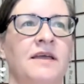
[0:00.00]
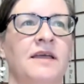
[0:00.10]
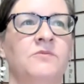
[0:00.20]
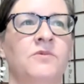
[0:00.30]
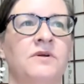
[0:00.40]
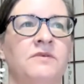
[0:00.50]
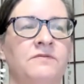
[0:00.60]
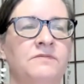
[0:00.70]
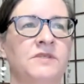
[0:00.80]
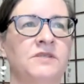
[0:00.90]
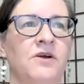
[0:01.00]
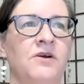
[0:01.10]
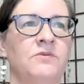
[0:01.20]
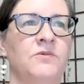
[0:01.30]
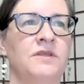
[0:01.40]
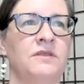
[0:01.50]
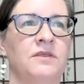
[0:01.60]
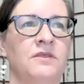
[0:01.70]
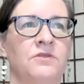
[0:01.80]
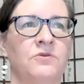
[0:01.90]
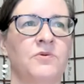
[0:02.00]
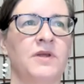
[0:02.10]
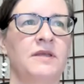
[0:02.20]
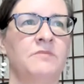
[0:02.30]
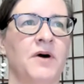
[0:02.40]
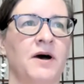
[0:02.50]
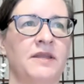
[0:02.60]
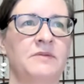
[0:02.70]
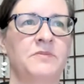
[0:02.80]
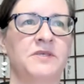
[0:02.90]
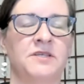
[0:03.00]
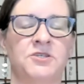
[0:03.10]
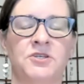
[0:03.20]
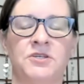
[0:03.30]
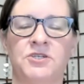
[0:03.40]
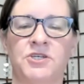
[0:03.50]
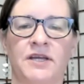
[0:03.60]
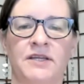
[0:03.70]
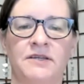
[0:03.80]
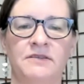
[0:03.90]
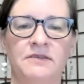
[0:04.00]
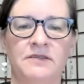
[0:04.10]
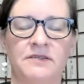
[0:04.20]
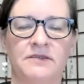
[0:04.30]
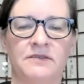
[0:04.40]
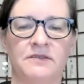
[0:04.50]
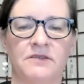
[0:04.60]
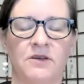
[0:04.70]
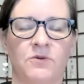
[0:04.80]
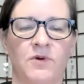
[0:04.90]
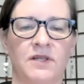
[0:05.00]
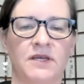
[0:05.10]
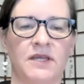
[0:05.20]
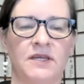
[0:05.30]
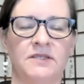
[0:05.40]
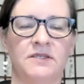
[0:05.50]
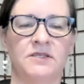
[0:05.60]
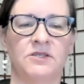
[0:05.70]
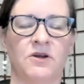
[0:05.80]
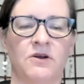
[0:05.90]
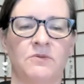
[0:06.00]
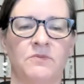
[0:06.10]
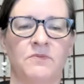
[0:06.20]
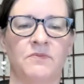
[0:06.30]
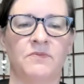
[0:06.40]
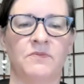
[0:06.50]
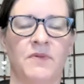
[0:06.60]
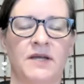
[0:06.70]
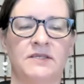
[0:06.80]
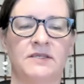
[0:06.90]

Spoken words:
And we'll start with 3 body position check-ins. So we'll again start by